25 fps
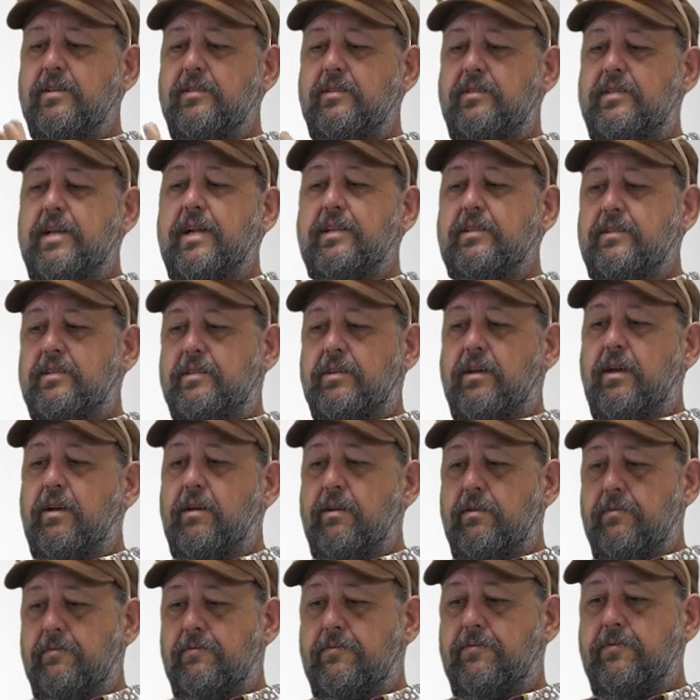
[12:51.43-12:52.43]
sets
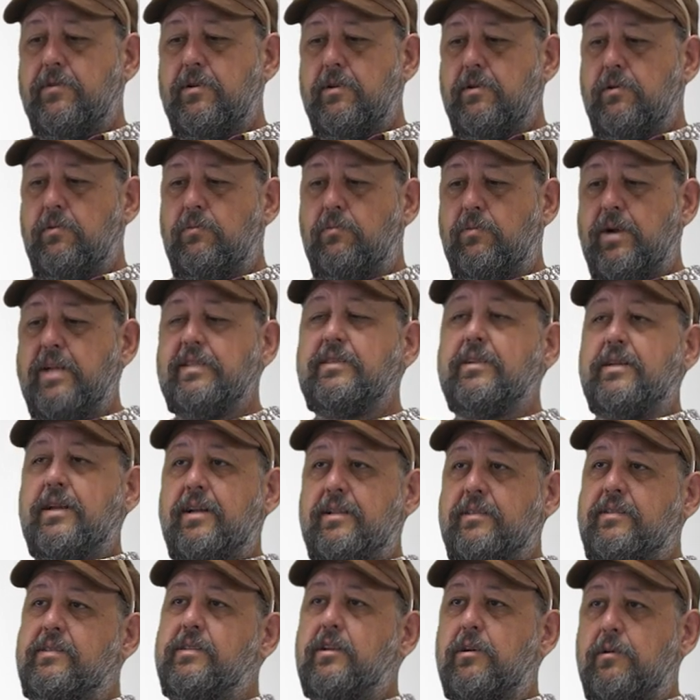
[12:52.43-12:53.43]
of
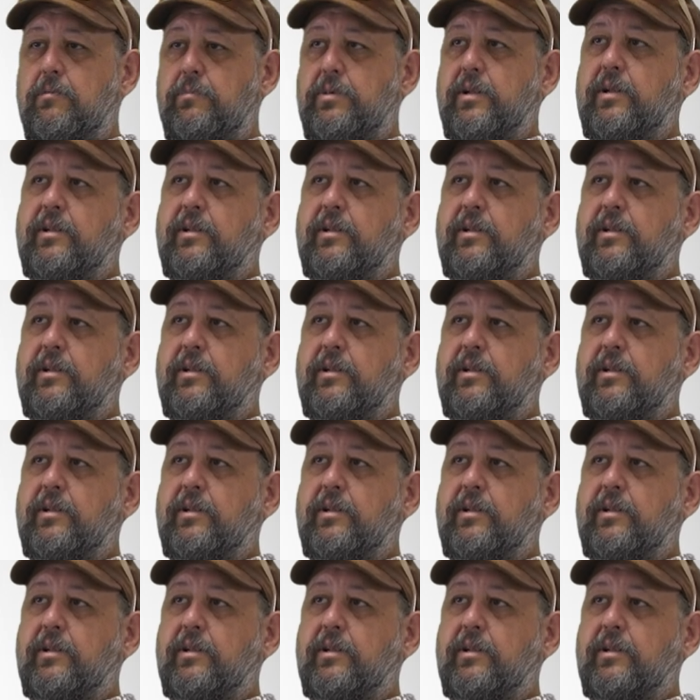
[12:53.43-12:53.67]
residents that are